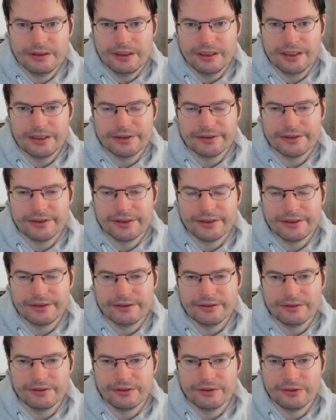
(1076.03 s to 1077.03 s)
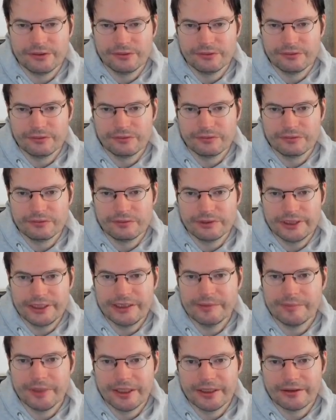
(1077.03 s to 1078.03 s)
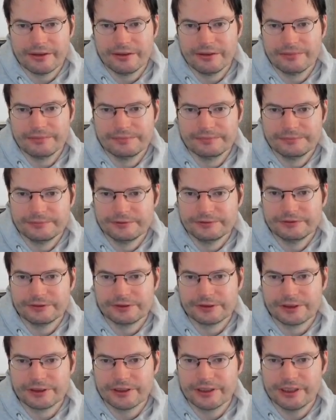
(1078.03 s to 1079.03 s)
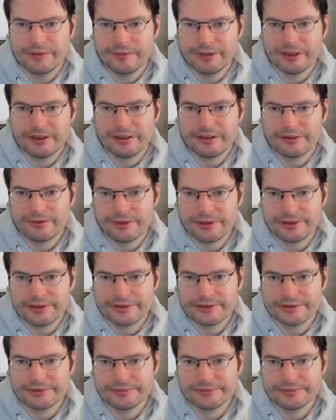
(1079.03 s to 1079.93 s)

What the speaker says: and then uemail for the email address.